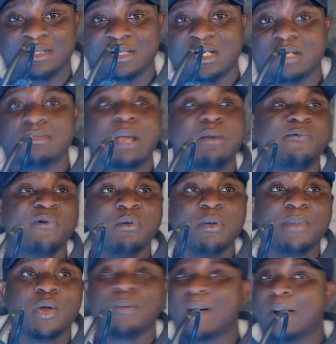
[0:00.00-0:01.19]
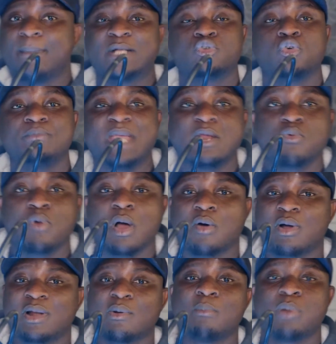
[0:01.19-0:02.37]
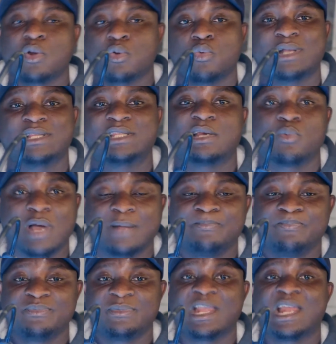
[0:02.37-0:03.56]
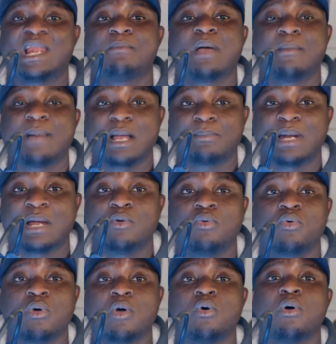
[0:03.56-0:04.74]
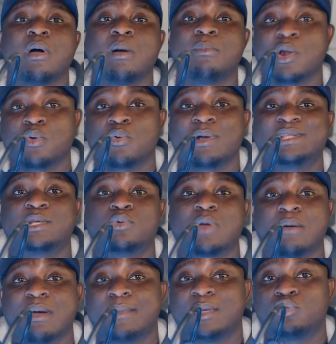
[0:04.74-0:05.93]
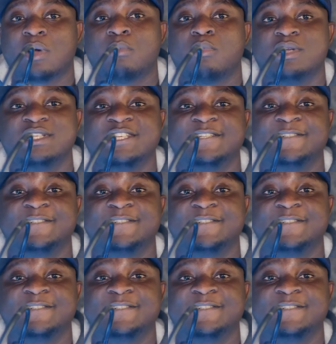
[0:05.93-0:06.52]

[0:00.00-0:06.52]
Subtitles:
manfo we bre oba but obia nu o bo no kwater kwa na na ma mac brown o bo no kwater kwa ba beto abonte